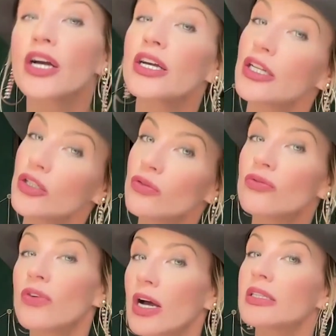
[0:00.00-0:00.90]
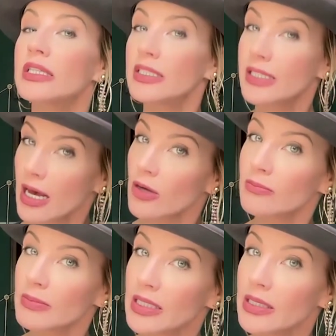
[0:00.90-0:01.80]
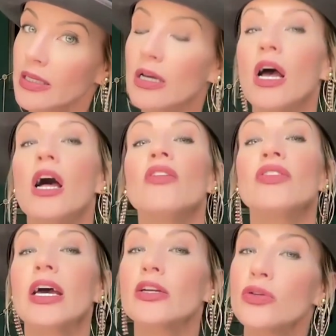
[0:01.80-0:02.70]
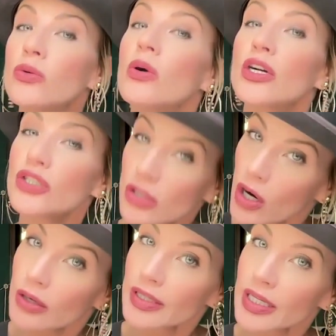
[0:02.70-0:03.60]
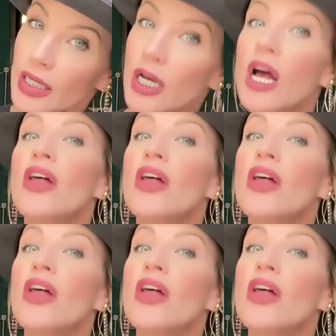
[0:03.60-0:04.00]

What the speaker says: Can you finally tell me that you are sorry,